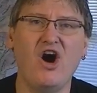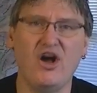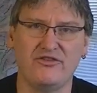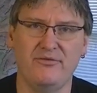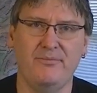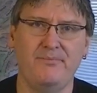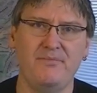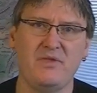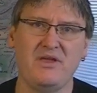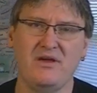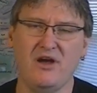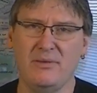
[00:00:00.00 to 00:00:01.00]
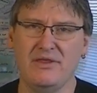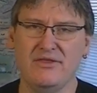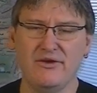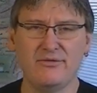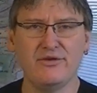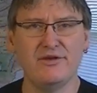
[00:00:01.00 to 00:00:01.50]
Awesome. I mean,
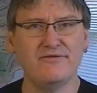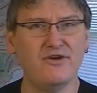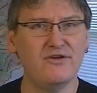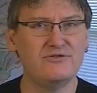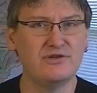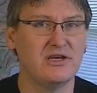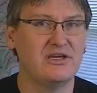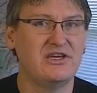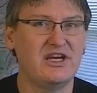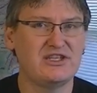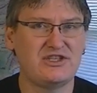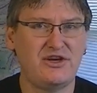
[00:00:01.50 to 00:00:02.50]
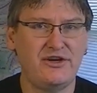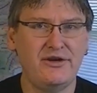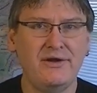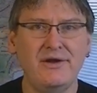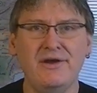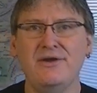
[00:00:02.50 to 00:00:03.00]
they're really involved during a
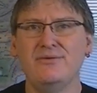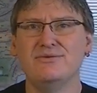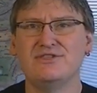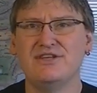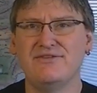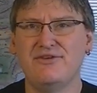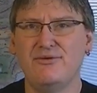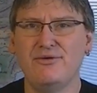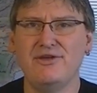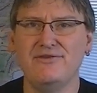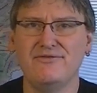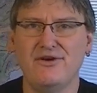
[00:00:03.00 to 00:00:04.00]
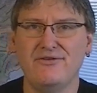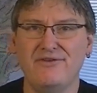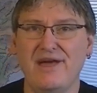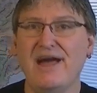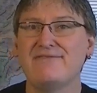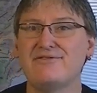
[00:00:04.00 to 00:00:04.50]
Kickstarter. We'll see if they're really
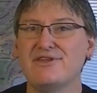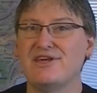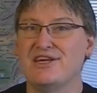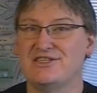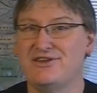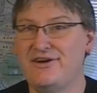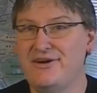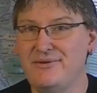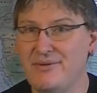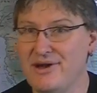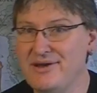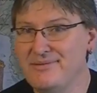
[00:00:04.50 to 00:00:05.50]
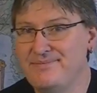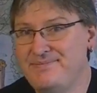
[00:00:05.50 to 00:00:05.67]
involved after the Kickstarter, right?